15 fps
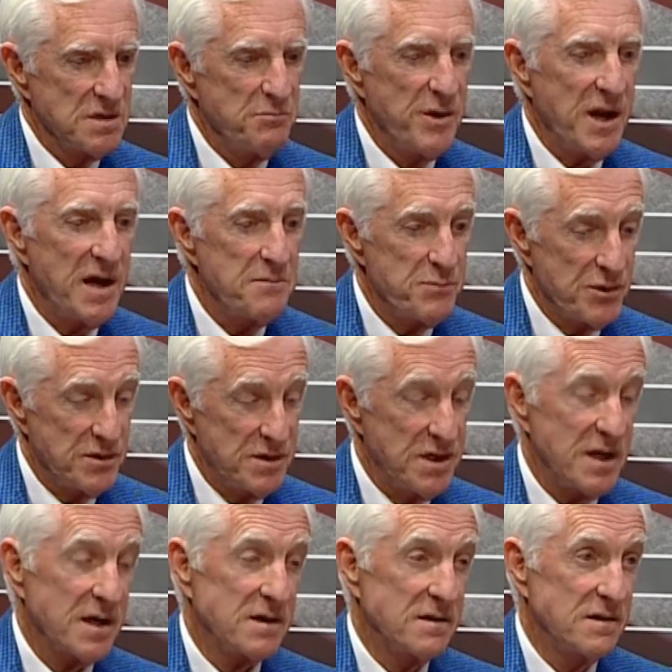right, but I
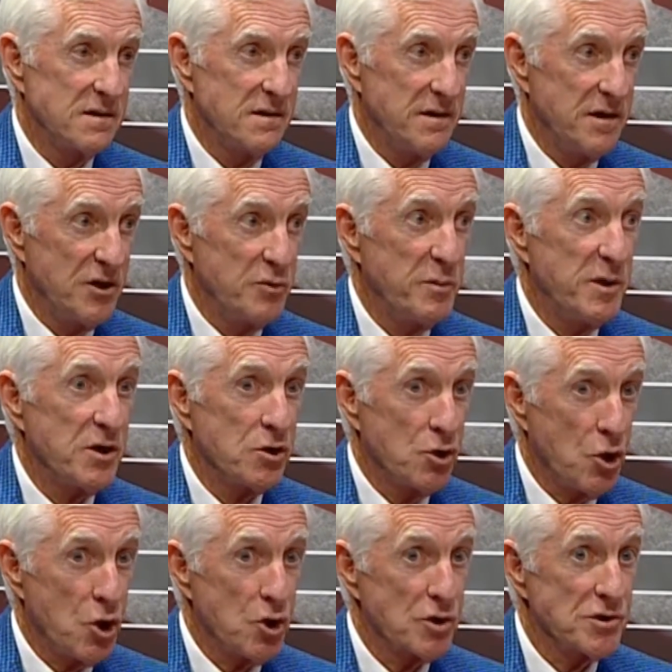predict it'll be a
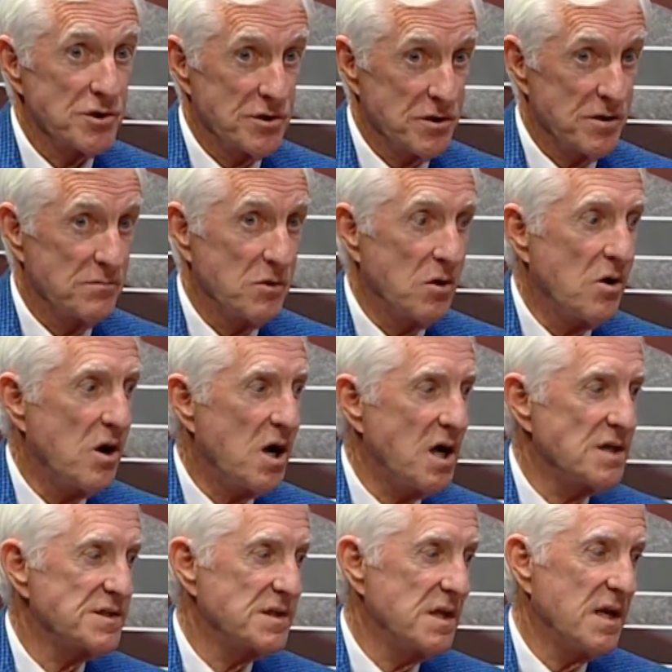long-term
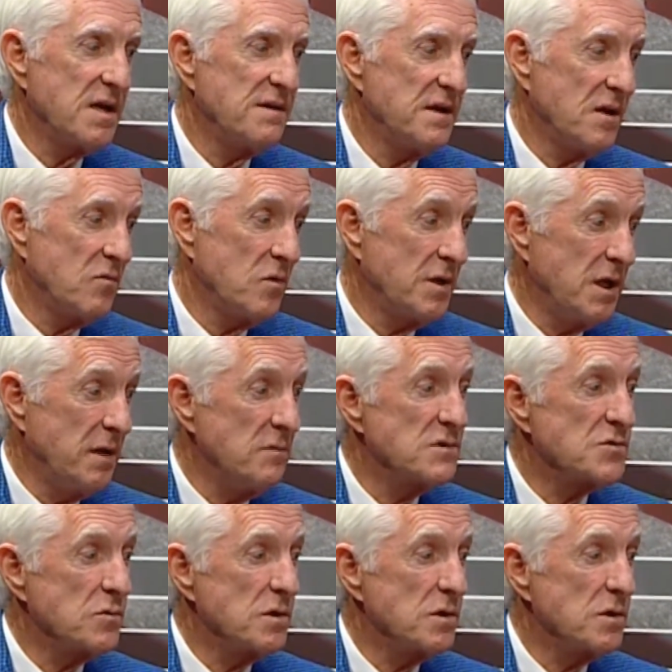loss. And I think what he was